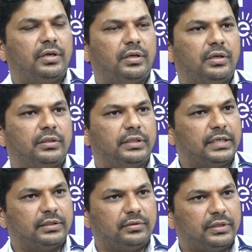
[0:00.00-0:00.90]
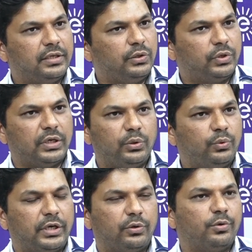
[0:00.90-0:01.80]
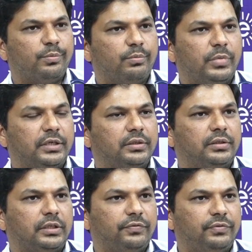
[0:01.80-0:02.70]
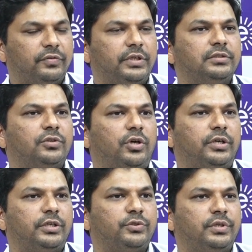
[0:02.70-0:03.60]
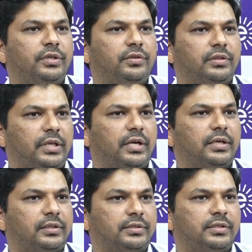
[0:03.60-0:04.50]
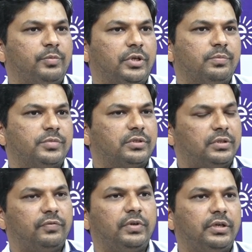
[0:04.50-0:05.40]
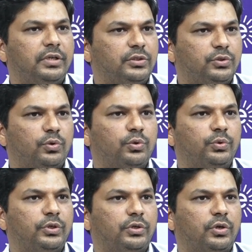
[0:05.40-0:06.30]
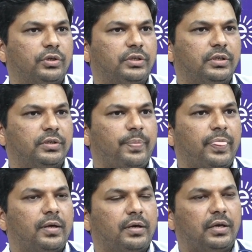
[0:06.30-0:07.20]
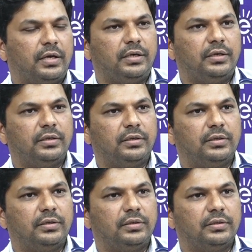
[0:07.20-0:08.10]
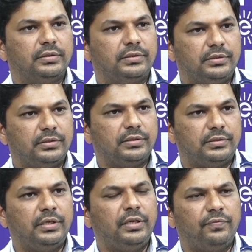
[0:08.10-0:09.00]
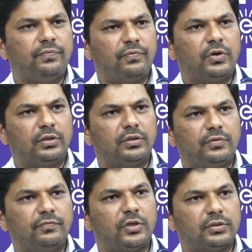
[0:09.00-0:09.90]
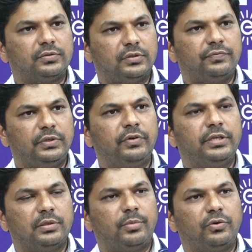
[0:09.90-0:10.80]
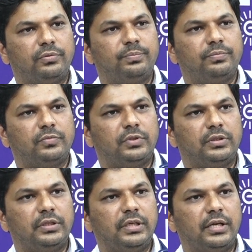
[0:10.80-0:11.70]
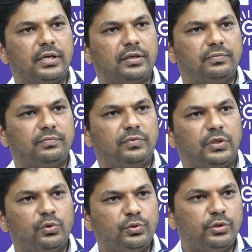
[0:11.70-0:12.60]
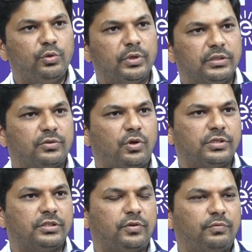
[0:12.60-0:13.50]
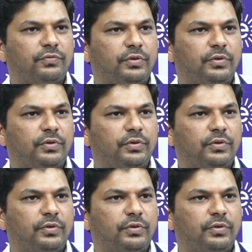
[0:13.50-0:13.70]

That thing you can do at home. But if fever is not reducing, there are other symptoms, definitely show to your doctor and see what the fever is about. There are numerous causes of the